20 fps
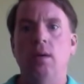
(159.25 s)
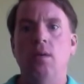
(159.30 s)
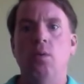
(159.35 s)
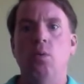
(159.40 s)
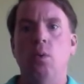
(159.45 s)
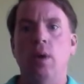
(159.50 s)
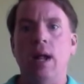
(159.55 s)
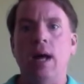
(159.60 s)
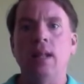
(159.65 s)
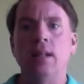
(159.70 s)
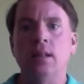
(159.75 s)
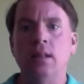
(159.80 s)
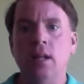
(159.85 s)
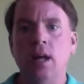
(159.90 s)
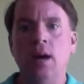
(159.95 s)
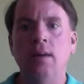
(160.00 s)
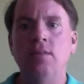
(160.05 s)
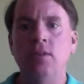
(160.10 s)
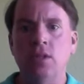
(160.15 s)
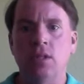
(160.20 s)
When I
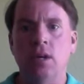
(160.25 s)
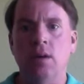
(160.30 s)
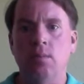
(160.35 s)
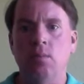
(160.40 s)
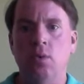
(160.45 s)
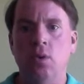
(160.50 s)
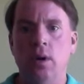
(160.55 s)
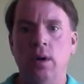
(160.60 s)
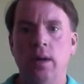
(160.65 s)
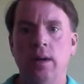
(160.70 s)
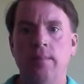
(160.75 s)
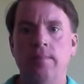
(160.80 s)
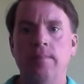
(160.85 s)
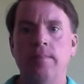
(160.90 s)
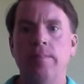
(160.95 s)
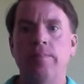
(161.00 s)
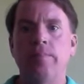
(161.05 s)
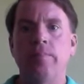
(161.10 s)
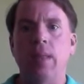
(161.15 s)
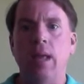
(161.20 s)
love someone,
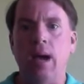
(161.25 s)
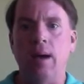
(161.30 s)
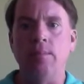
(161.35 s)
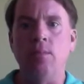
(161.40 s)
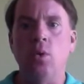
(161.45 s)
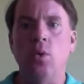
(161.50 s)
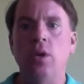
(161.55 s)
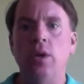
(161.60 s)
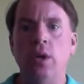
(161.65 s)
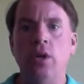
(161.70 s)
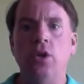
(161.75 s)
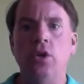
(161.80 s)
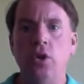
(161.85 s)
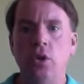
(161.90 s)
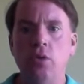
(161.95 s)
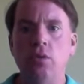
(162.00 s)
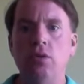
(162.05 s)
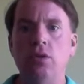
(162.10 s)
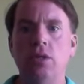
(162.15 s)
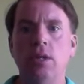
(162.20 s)
I'm going to
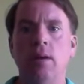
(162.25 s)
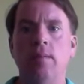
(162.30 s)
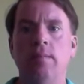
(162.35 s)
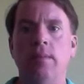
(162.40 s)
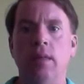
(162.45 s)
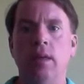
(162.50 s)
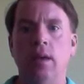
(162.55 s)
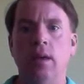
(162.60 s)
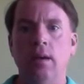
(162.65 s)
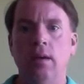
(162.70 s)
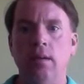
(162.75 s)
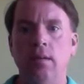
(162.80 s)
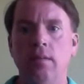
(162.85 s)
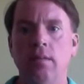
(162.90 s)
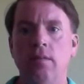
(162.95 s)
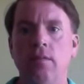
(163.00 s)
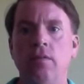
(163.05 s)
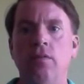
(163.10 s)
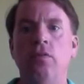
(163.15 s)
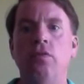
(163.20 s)
do something
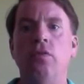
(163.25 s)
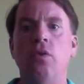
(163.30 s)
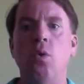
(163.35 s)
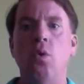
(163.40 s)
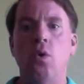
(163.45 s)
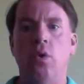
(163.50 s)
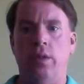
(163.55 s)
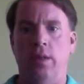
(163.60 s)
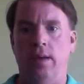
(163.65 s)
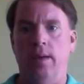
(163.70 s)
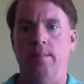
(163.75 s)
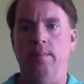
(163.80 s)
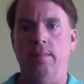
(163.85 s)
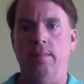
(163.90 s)
for them.